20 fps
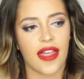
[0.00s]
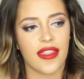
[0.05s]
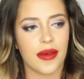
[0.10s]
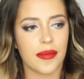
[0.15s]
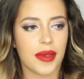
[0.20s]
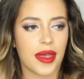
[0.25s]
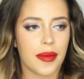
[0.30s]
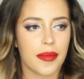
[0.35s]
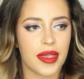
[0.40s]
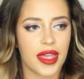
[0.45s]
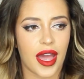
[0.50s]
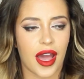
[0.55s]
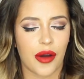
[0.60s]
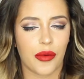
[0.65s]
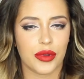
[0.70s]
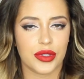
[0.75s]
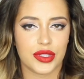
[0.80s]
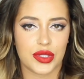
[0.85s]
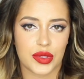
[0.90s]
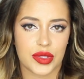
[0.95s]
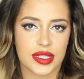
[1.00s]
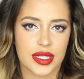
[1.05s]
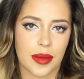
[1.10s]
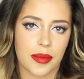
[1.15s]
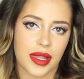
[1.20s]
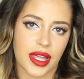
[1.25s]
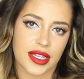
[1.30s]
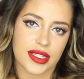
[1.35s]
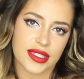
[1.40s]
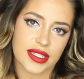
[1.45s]
And then maybe I will do
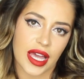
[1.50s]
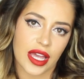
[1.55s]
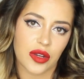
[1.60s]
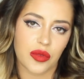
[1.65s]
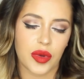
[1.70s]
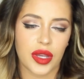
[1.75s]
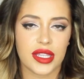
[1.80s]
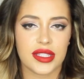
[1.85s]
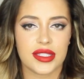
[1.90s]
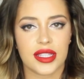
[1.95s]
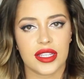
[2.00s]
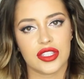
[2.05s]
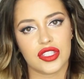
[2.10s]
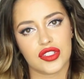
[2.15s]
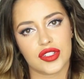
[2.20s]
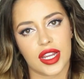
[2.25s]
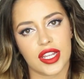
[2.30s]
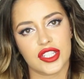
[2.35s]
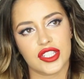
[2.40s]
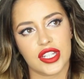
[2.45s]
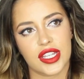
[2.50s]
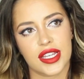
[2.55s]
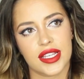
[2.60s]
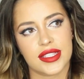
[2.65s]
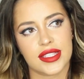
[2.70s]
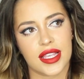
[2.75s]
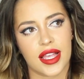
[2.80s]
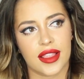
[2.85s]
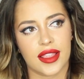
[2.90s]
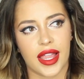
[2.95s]
some like sideways
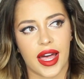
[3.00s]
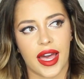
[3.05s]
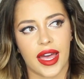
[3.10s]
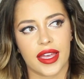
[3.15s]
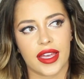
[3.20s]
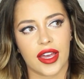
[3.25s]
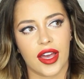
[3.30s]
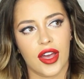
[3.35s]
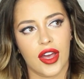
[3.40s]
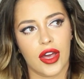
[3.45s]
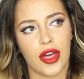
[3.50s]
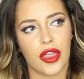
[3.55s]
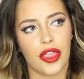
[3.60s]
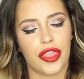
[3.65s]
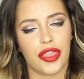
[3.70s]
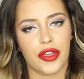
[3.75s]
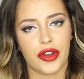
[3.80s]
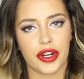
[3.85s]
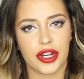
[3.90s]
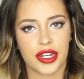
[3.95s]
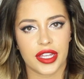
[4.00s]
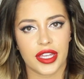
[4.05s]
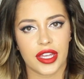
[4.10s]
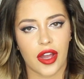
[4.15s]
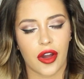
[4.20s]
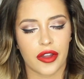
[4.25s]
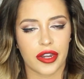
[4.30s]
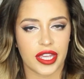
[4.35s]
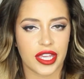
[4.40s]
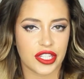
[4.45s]
stretches like
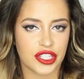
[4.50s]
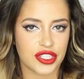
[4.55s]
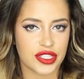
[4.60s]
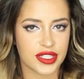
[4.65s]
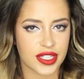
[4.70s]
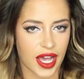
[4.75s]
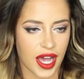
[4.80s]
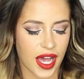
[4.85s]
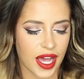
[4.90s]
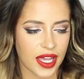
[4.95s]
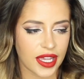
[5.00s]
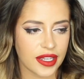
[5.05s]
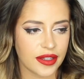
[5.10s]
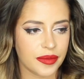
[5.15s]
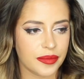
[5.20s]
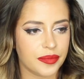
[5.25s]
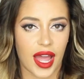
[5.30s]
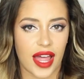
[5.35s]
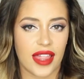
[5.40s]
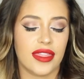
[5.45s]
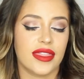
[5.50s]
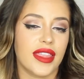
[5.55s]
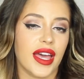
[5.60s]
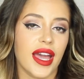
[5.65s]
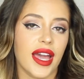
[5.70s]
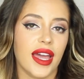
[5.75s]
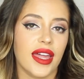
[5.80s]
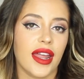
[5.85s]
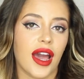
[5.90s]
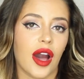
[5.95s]
30 on each side and
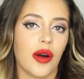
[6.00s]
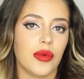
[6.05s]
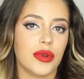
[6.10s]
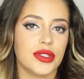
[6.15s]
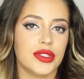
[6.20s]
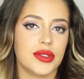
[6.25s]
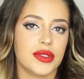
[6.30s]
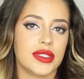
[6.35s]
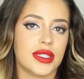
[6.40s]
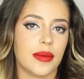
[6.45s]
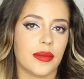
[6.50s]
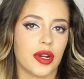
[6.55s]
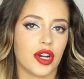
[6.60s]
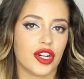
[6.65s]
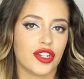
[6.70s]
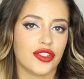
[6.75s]
then I will do some